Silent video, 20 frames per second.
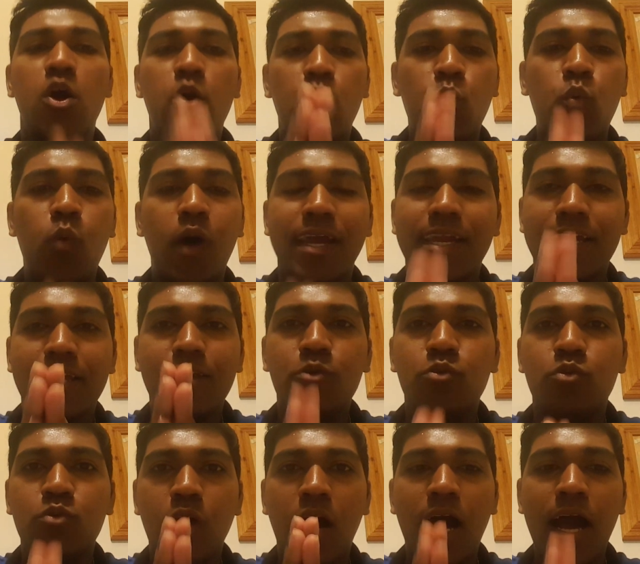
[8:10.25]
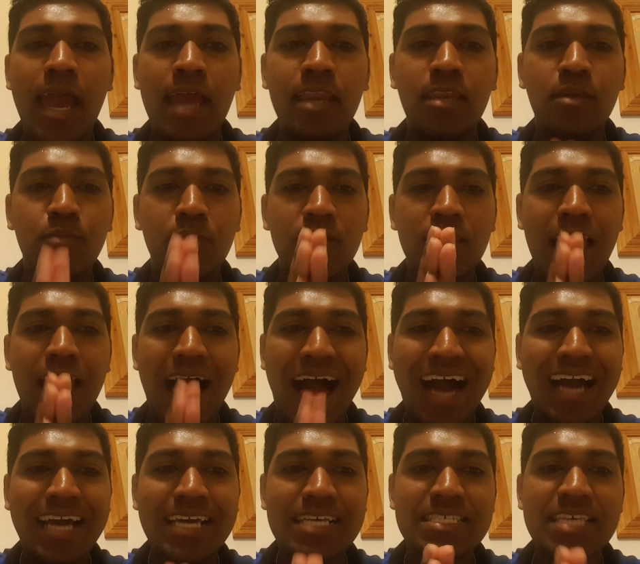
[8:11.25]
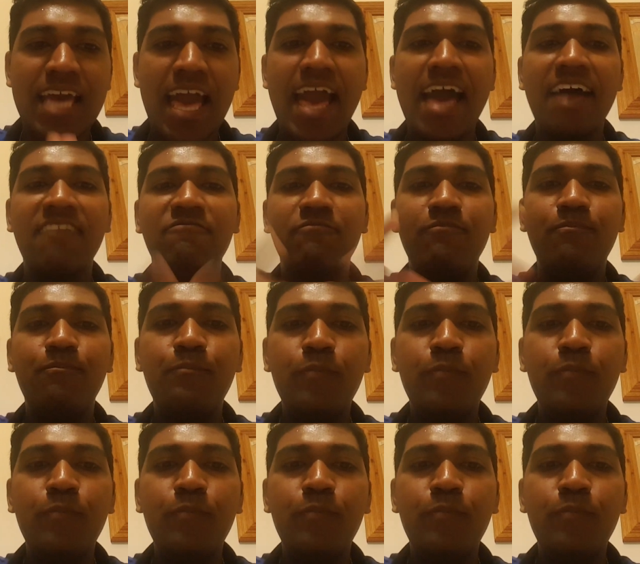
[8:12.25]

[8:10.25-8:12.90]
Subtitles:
why do animal eyes have